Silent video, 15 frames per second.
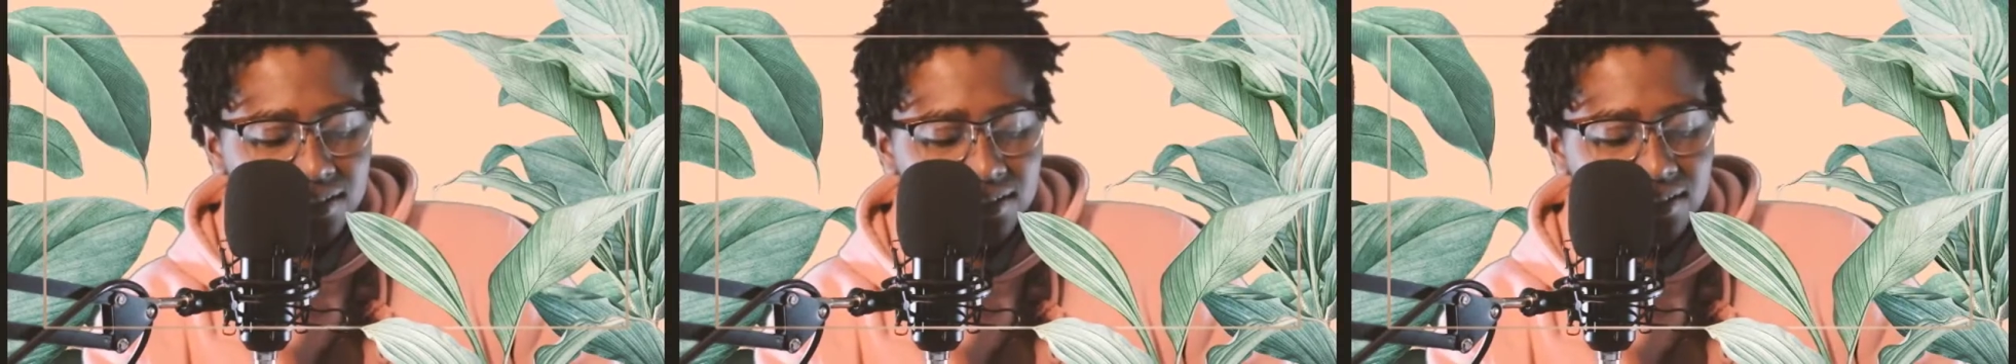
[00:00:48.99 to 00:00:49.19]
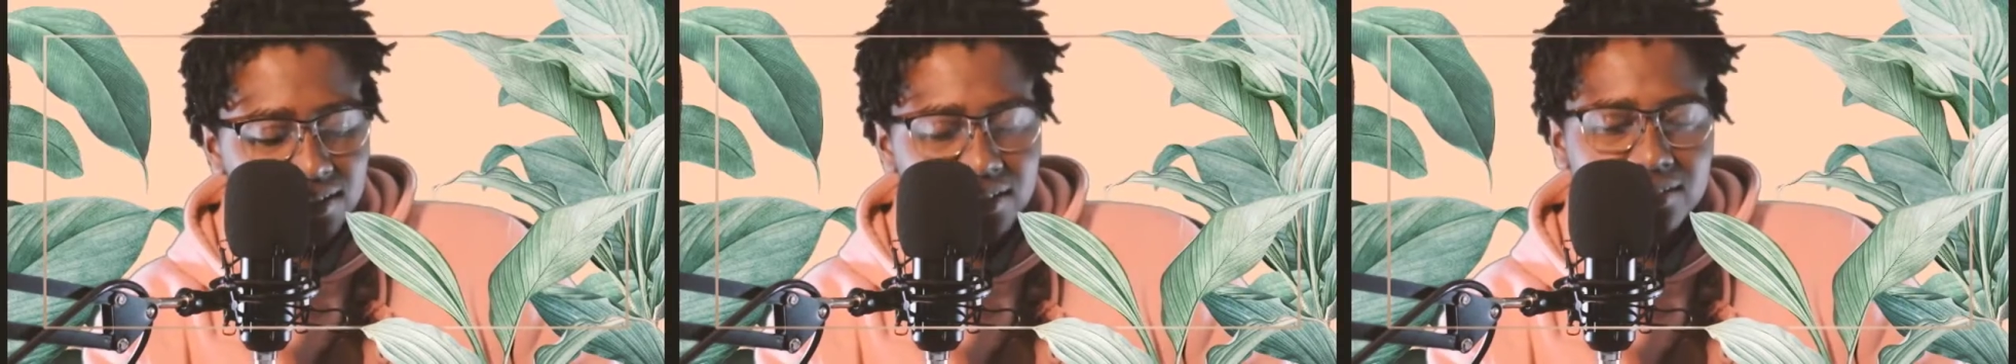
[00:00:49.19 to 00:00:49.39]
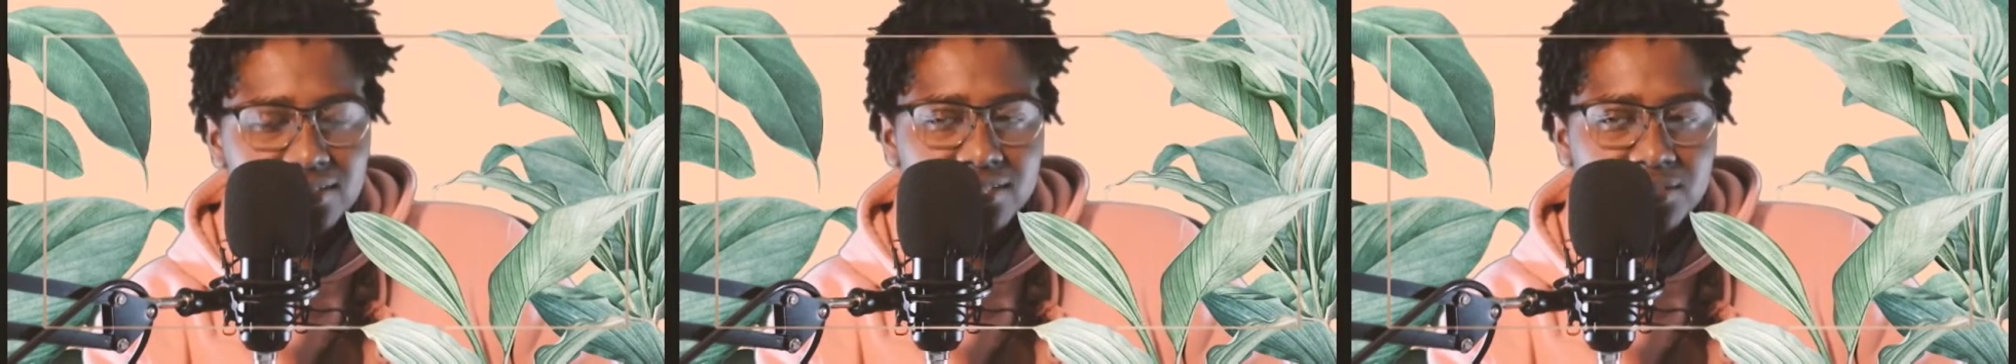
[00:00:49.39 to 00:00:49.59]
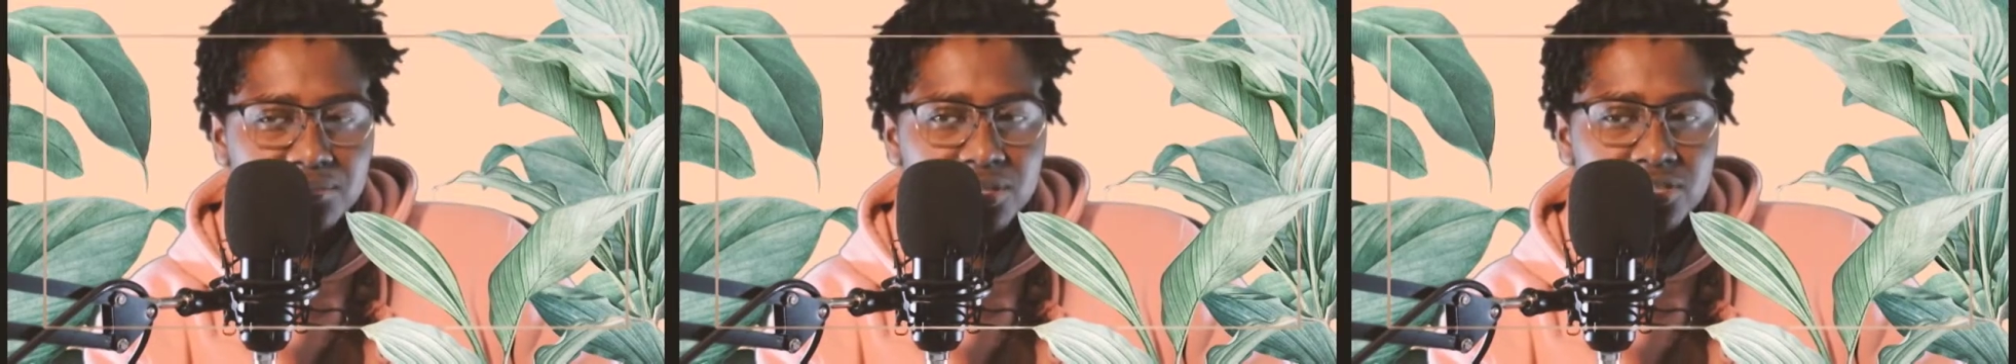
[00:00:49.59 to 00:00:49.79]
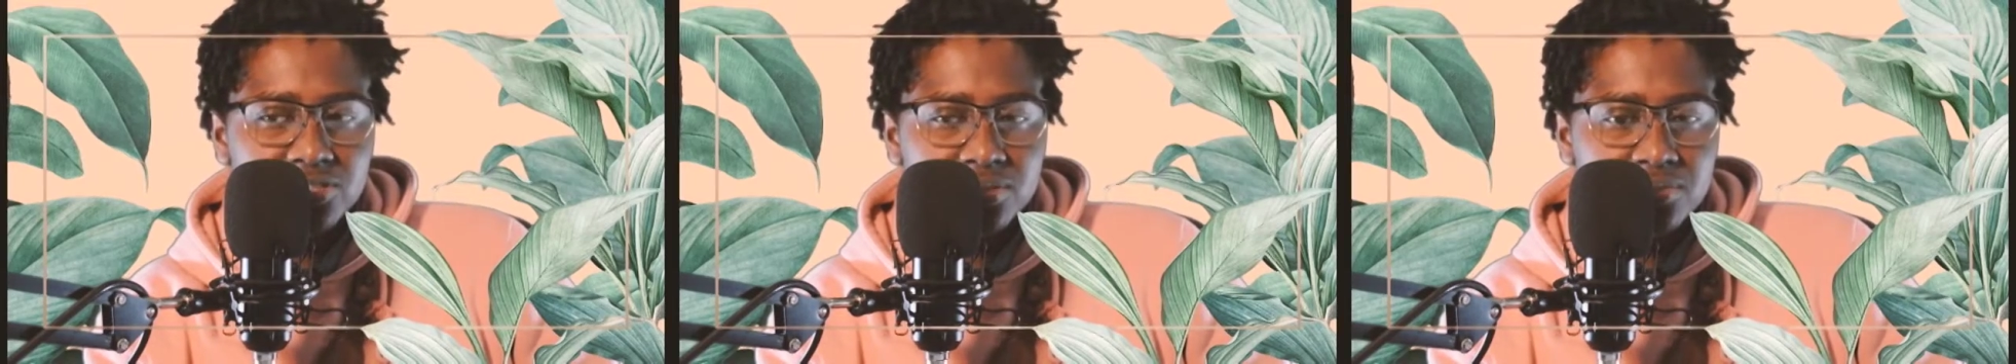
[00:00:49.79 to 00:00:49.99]
lately
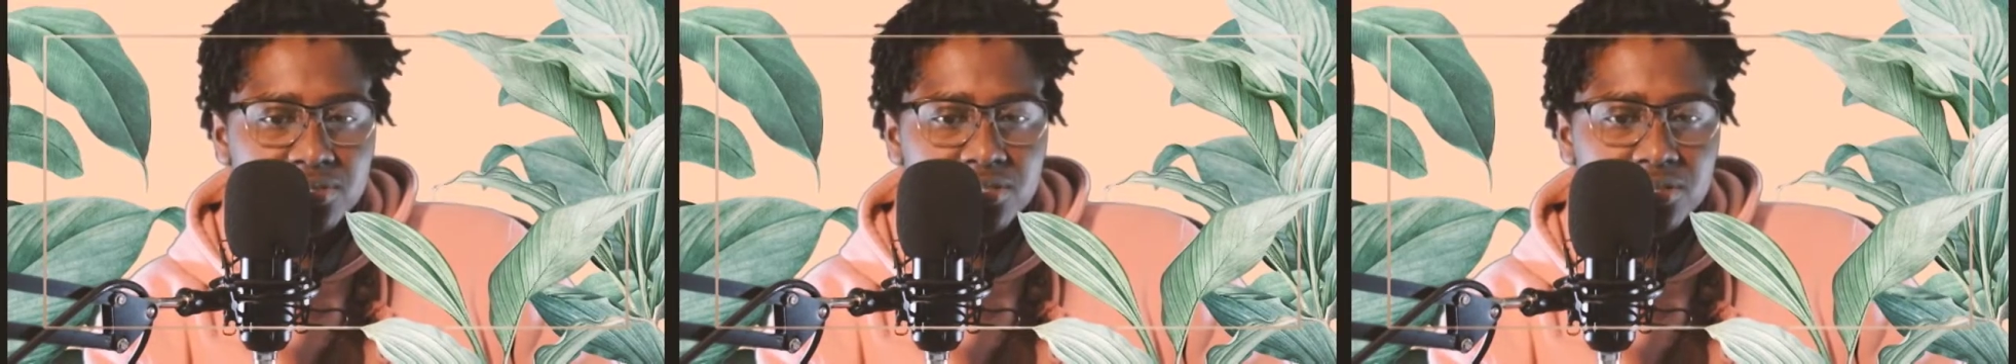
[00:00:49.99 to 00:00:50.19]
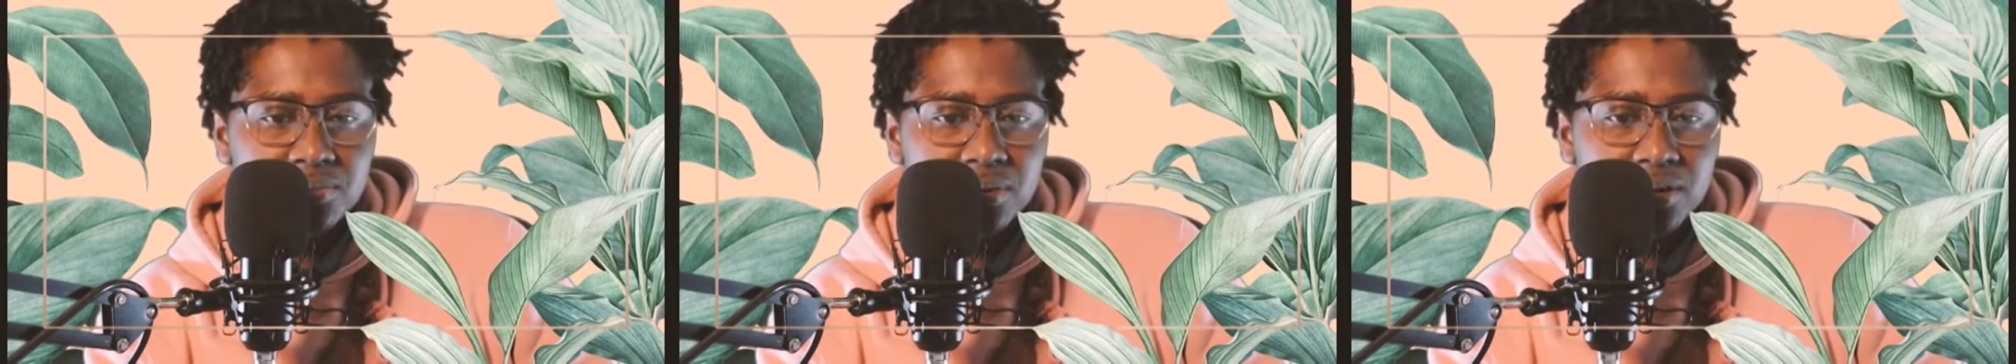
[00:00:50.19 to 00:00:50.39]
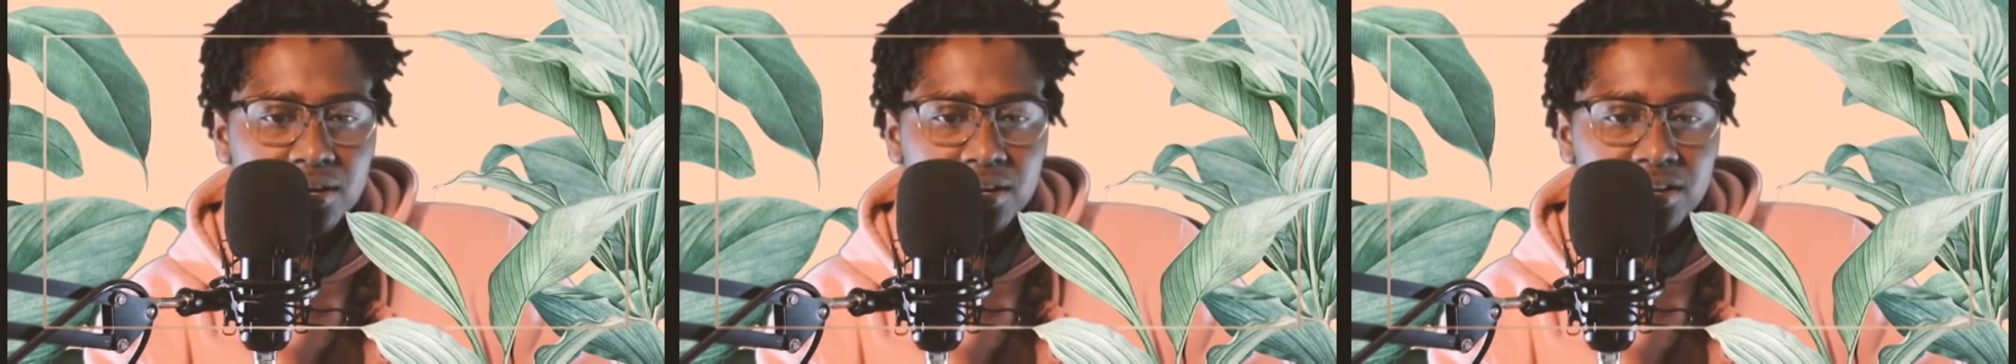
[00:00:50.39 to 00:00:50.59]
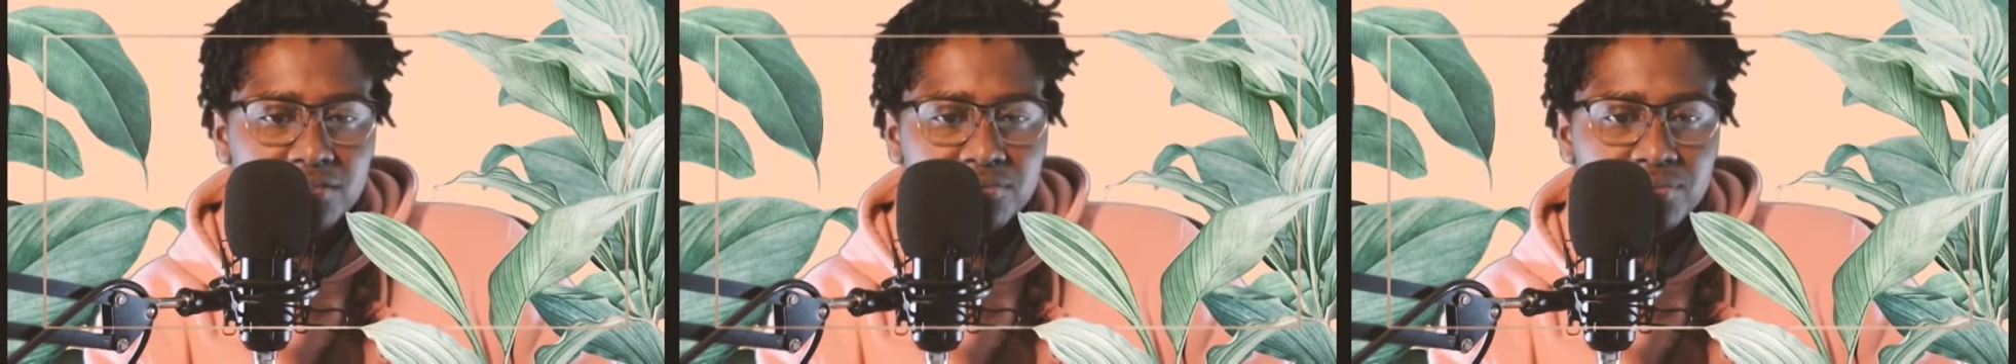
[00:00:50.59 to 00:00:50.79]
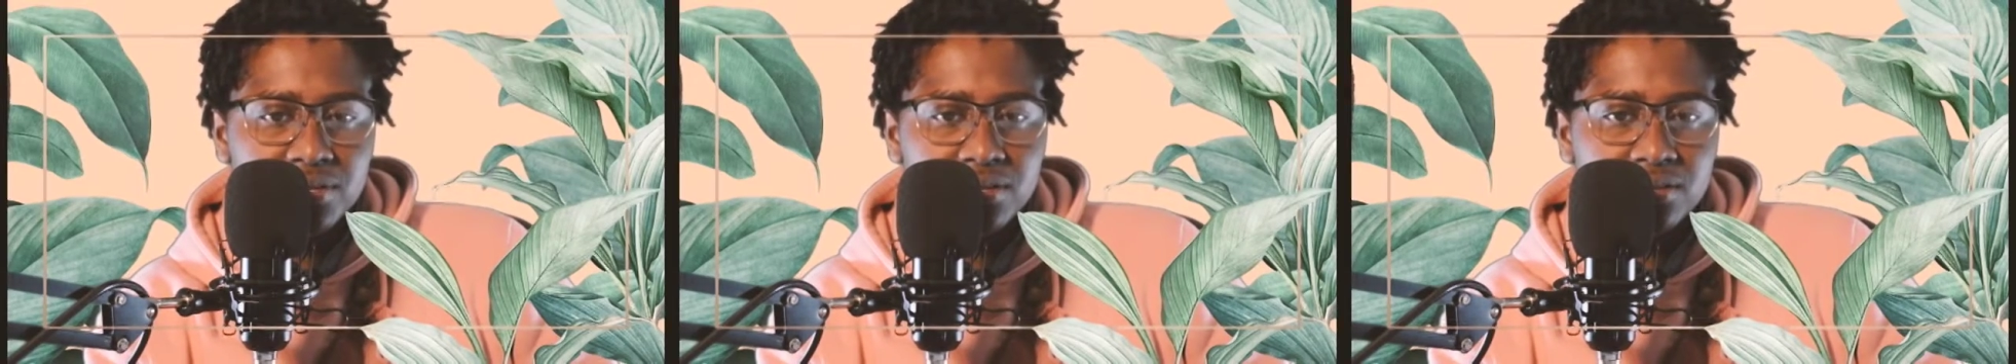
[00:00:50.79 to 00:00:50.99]
my trips to the park
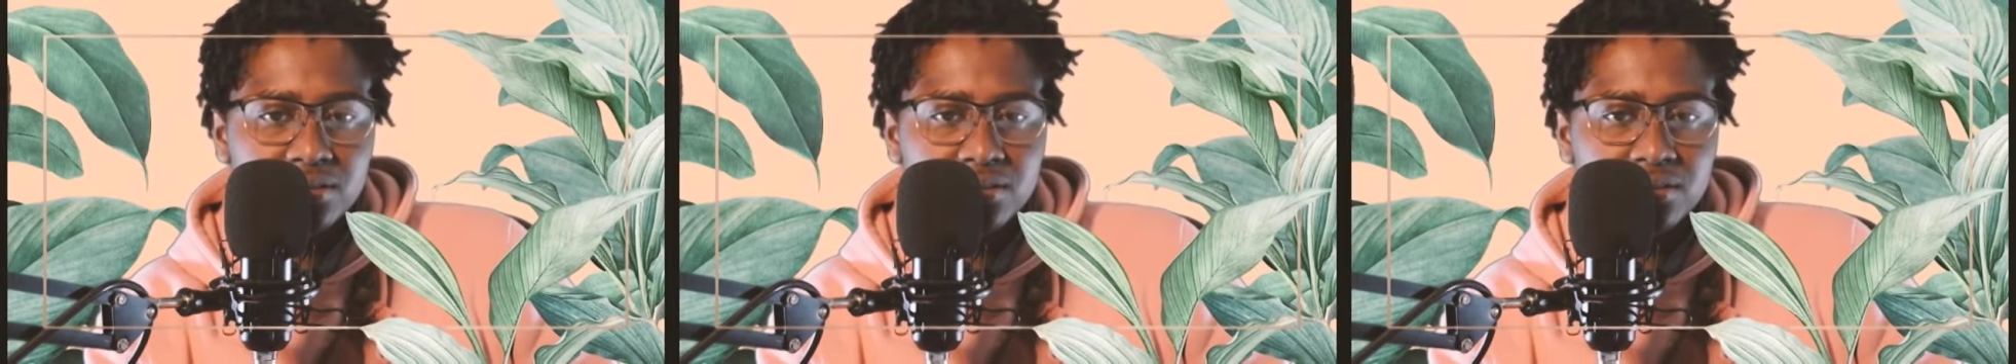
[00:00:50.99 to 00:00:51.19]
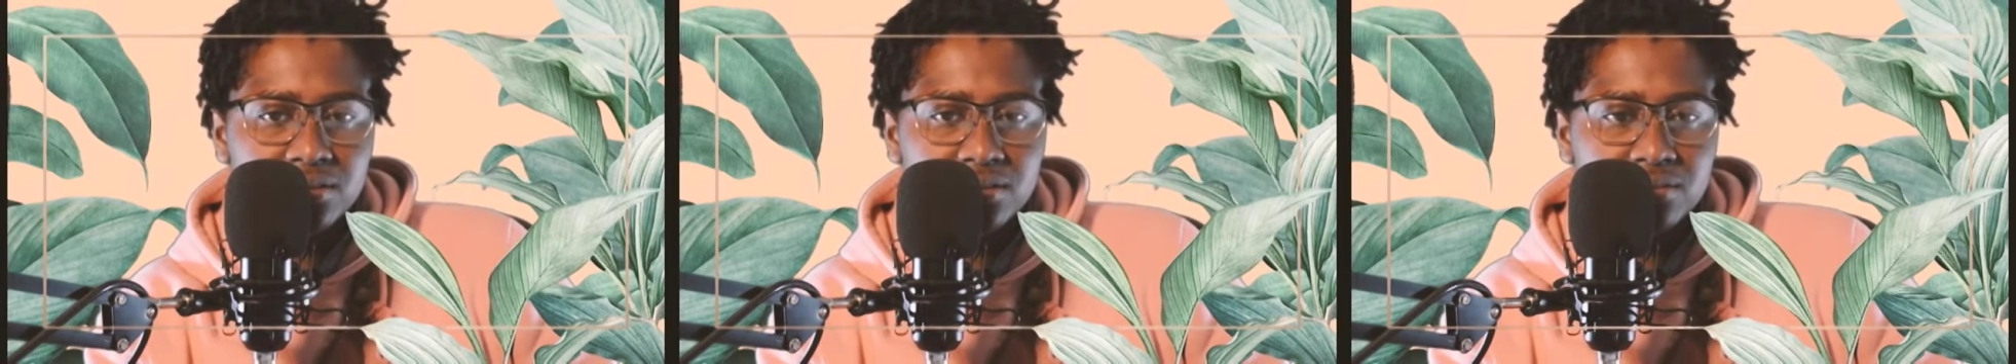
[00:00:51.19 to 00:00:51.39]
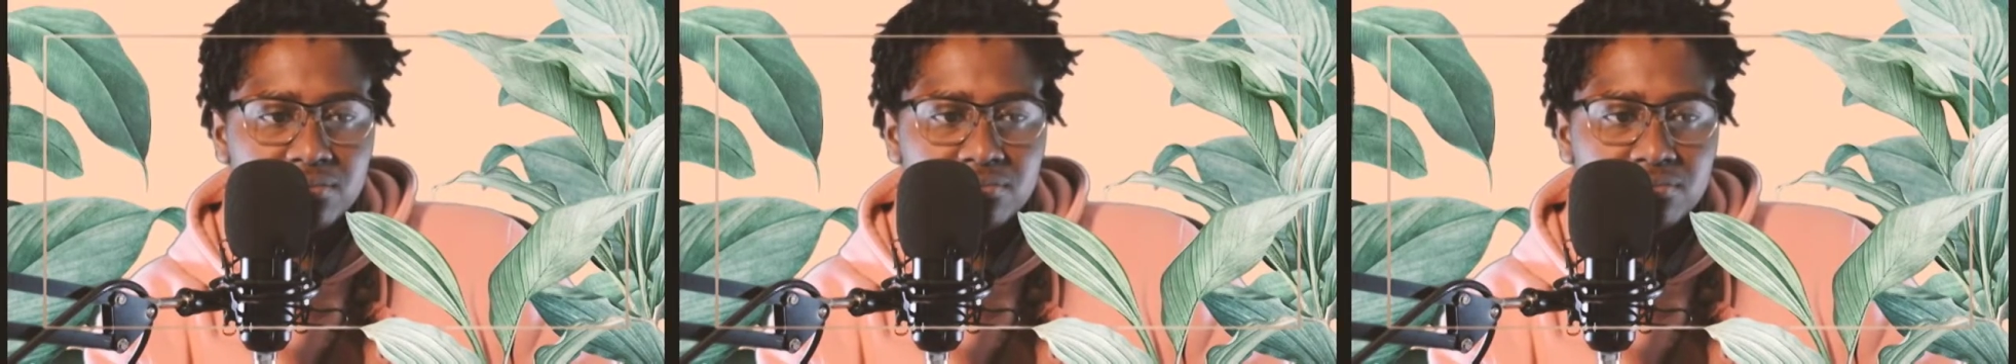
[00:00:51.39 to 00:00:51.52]
have been